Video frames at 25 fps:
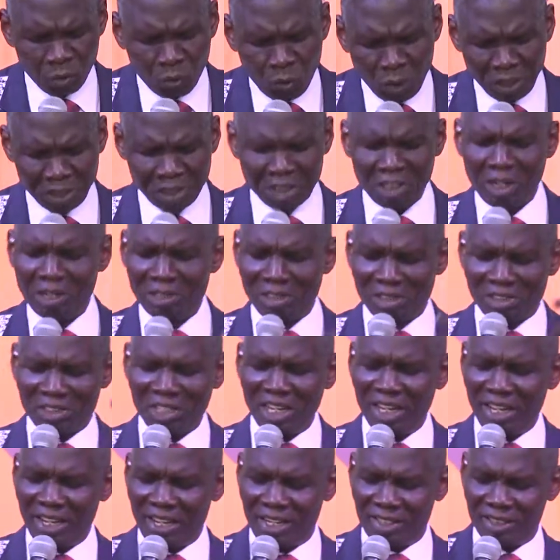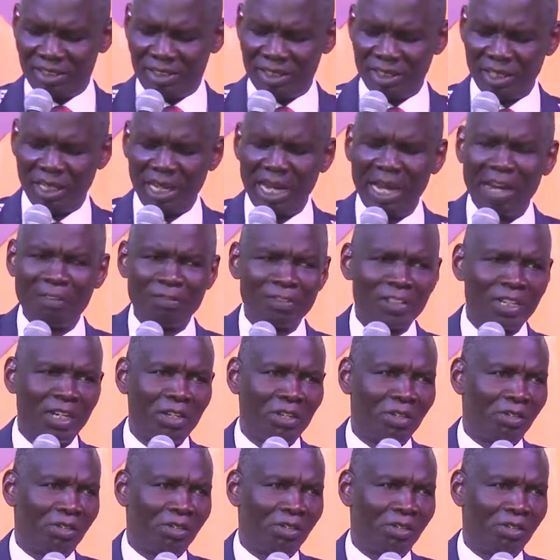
With your seed after